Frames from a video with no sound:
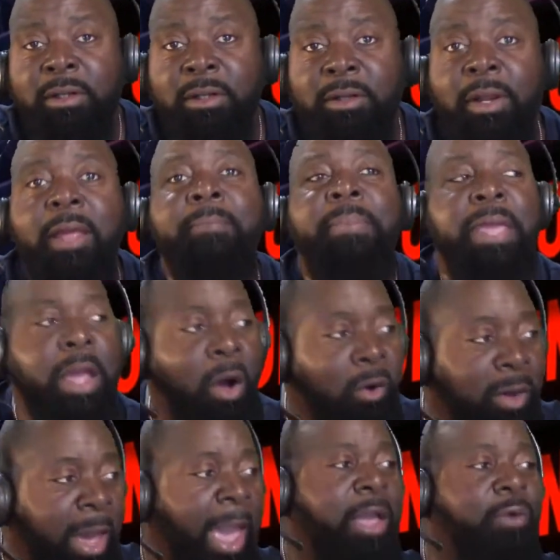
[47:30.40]
Then be
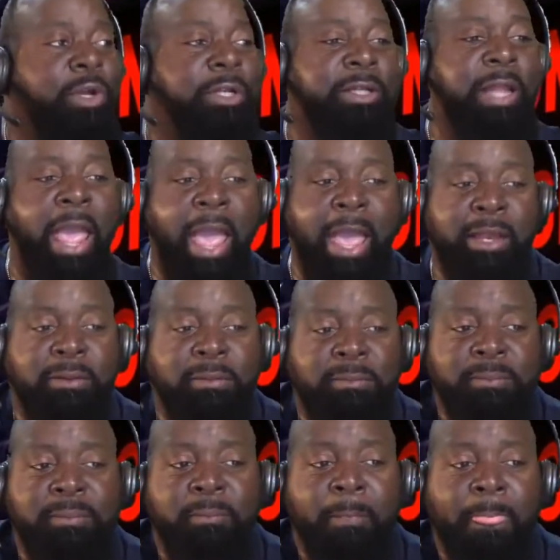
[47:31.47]
okay with that.
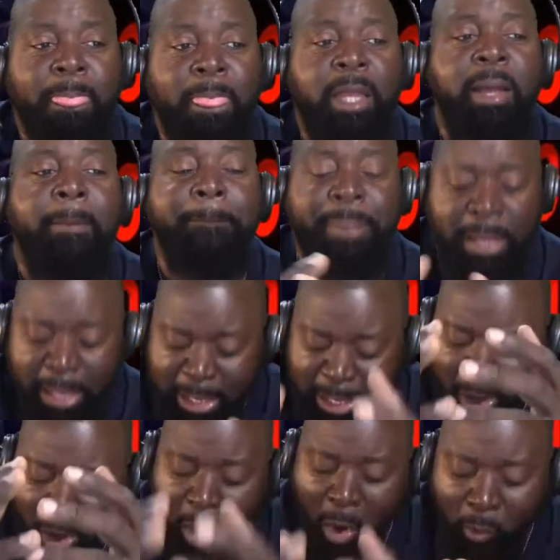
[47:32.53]

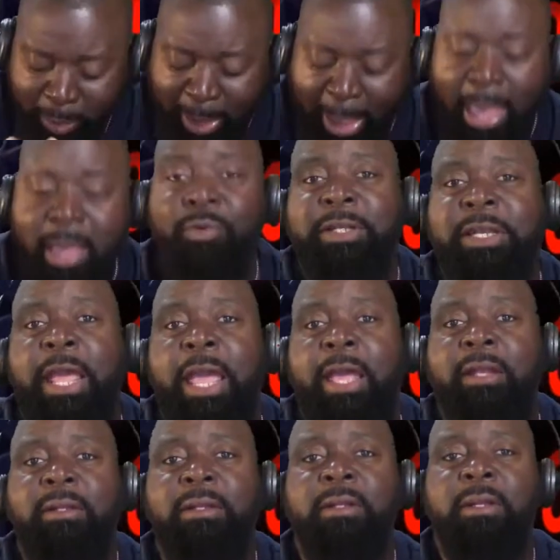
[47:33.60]
Be okay with
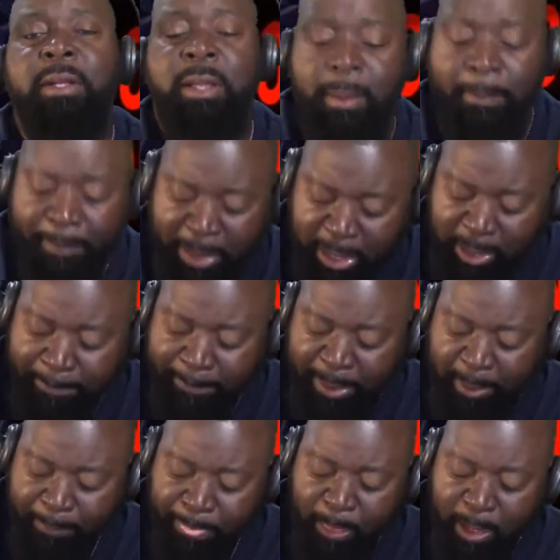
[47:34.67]
that.
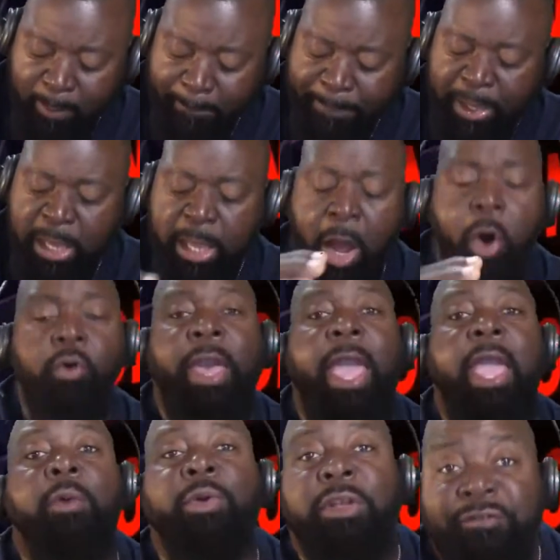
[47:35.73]
Be
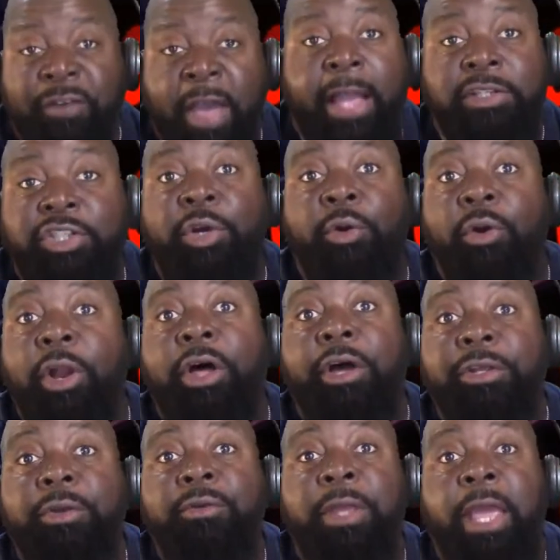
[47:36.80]
okay with the fact she don't
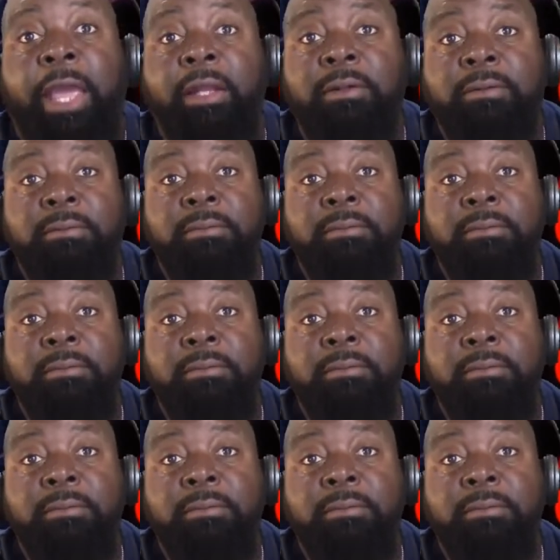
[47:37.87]
love you yet.